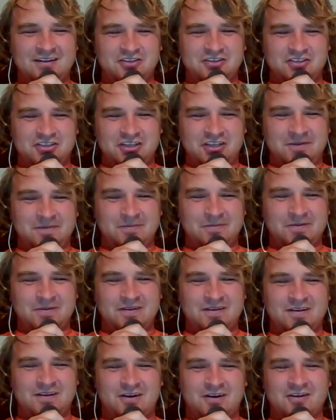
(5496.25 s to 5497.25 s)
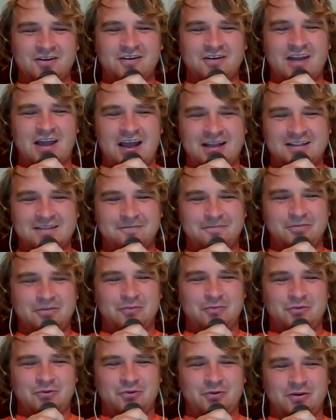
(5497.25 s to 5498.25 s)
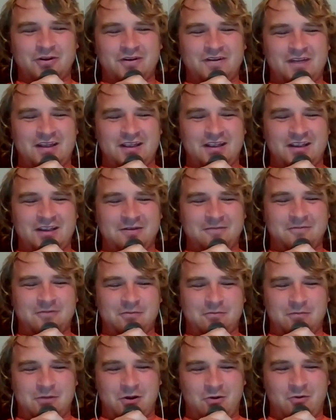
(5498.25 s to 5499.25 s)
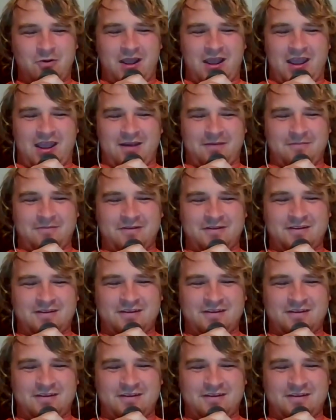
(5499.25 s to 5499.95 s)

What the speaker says: Jeep are not the people who are taking them to Moab.